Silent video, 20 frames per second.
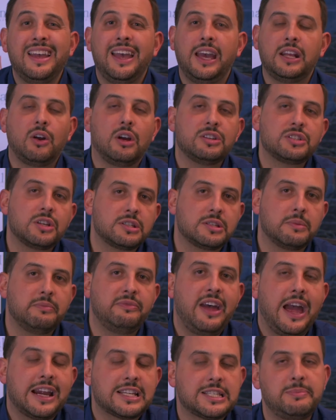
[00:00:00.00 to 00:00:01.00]
and also some
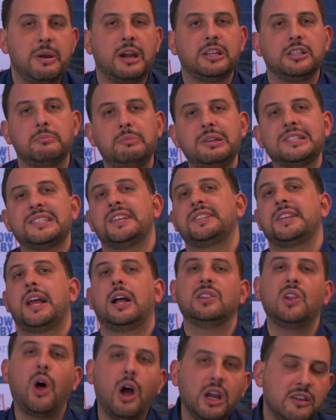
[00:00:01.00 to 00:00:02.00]
facts about your business,
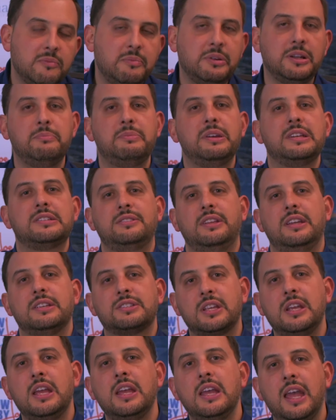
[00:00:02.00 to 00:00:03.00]
how long you've been in
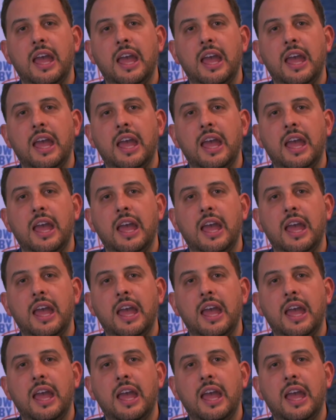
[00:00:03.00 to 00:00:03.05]
business,